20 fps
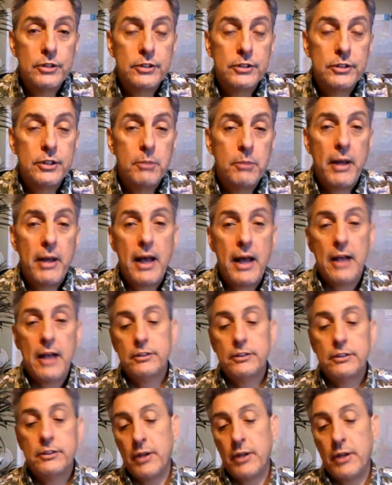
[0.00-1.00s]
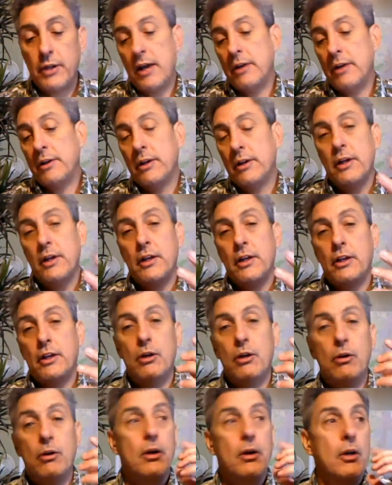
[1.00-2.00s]
in the past? You had, you
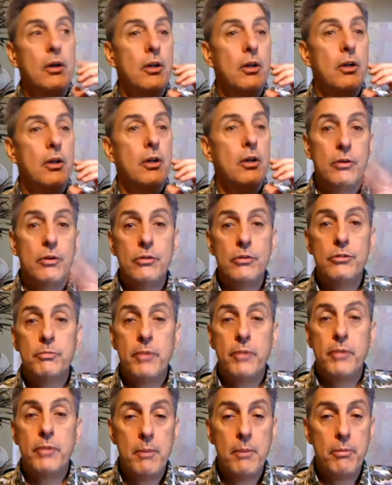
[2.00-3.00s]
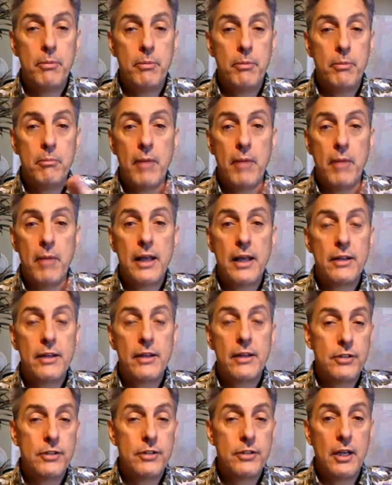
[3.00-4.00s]
know, newspaper,
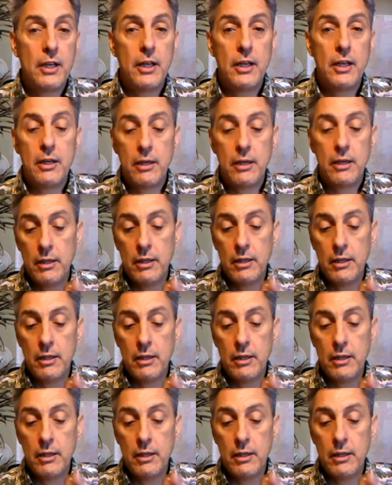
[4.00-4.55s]
magazine,